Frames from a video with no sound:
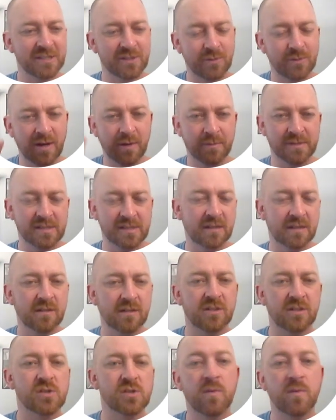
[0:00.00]
So I always like to
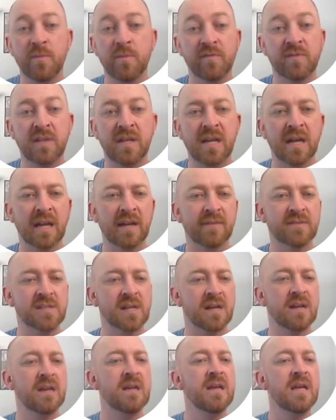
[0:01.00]
just remove the negative
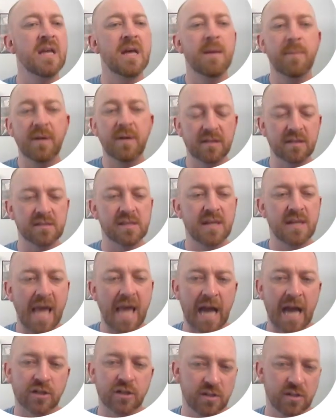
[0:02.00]
sign, but it doesn't
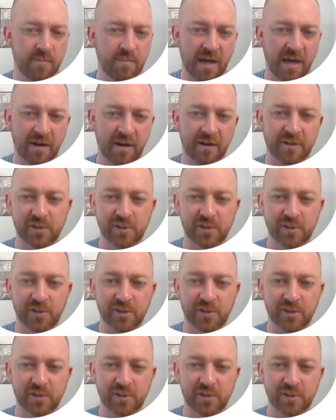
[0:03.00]
actually matter.